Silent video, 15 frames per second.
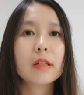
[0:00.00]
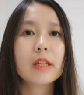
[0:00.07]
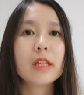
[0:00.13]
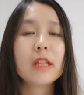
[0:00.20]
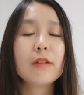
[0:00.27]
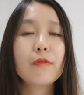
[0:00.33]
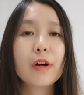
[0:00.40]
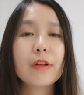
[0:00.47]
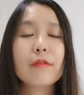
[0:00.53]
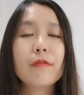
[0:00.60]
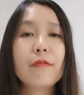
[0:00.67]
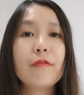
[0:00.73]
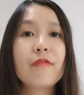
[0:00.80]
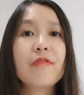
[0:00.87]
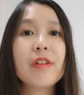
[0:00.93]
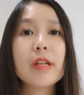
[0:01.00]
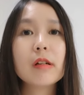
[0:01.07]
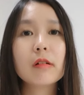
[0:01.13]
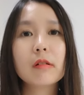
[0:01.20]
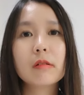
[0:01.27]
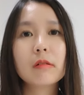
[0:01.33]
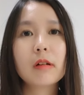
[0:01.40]
even
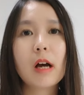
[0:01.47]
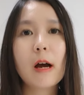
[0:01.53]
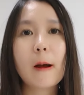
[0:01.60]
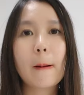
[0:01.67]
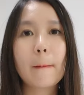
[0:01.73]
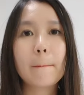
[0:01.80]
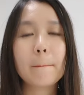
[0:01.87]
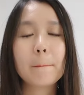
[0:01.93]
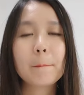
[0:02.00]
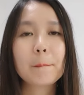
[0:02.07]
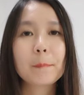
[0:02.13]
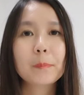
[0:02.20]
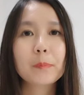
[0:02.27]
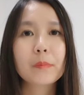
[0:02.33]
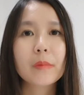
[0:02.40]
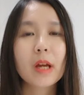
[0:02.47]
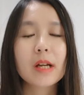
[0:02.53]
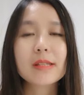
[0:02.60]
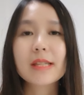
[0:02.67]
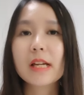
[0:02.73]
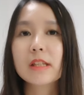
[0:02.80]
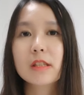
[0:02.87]
feel a
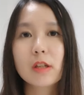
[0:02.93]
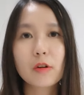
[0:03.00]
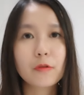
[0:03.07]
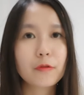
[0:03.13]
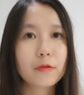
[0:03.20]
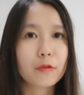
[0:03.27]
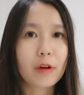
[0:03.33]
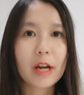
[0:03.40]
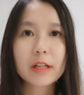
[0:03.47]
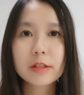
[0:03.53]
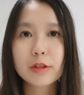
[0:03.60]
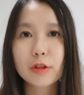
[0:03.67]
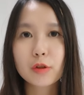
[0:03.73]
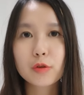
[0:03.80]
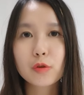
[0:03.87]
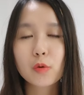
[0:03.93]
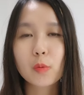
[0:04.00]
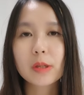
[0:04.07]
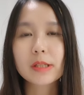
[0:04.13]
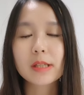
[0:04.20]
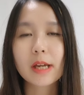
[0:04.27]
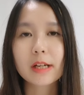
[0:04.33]
sense of gratitude
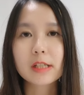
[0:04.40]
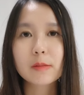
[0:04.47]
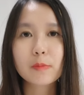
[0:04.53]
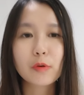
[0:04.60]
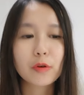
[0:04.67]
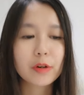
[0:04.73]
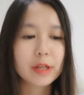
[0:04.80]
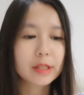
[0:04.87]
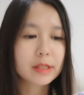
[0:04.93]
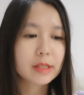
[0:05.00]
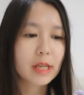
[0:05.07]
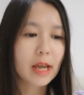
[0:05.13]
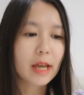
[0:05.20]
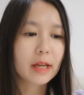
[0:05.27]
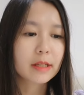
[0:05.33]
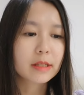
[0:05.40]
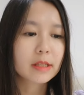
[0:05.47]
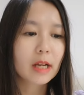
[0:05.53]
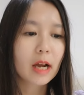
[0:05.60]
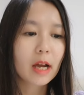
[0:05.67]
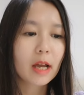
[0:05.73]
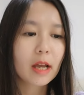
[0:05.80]
towards the experience. And
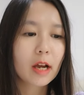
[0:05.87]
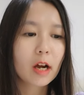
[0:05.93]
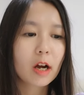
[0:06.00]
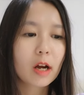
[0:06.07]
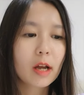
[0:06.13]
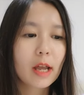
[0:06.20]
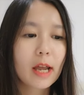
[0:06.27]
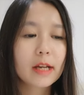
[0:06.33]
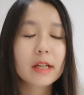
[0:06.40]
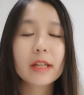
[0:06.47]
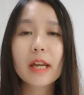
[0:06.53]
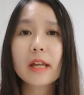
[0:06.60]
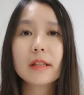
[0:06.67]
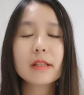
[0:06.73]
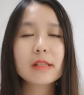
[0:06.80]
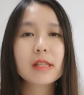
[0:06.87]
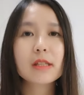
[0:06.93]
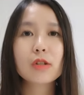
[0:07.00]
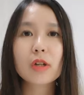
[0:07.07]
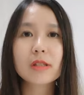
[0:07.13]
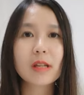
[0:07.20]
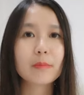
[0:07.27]
again, this is
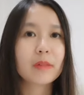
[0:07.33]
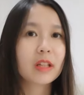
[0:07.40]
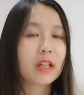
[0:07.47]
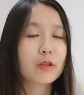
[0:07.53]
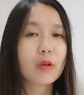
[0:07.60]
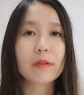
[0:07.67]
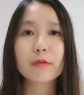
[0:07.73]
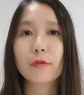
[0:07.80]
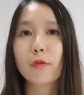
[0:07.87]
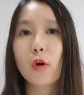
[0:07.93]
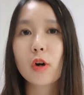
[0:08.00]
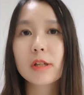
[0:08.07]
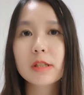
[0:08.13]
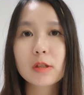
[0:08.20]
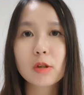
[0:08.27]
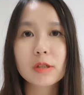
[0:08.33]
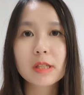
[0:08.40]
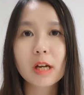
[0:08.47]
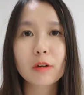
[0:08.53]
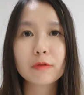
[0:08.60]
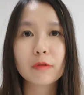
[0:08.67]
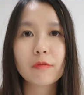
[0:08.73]
not something that you have to force
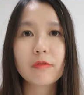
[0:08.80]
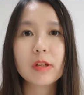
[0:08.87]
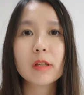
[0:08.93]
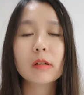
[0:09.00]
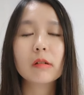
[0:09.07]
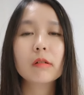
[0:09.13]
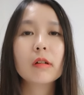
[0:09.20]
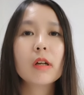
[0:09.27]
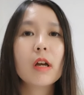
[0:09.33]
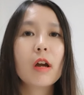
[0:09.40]
yourself to feel,